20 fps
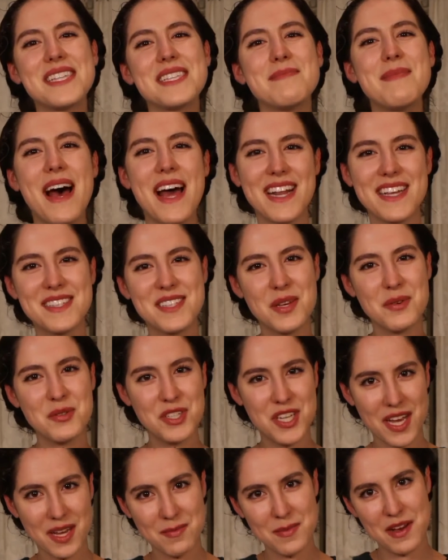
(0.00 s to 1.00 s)
Maddie, so
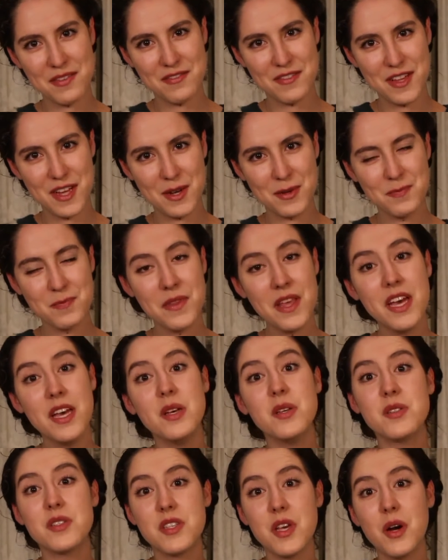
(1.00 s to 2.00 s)
check my flow.
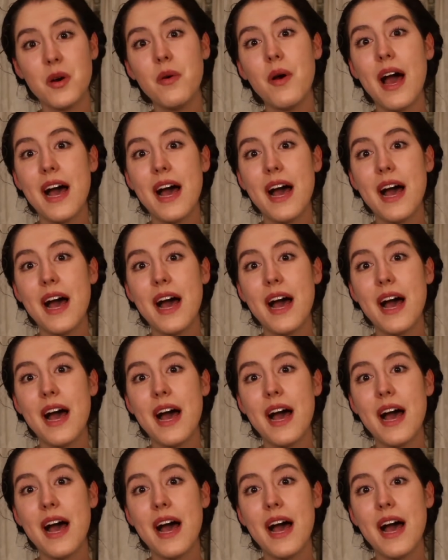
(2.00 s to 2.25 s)
So,